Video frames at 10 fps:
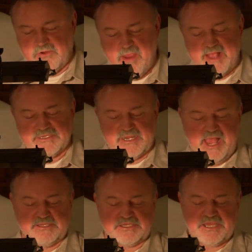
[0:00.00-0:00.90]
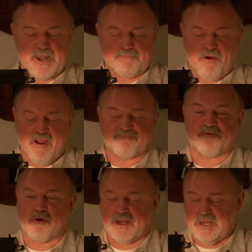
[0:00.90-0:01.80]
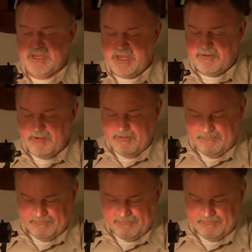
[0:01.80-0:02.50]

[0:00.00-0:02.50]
granted and set apart for glebe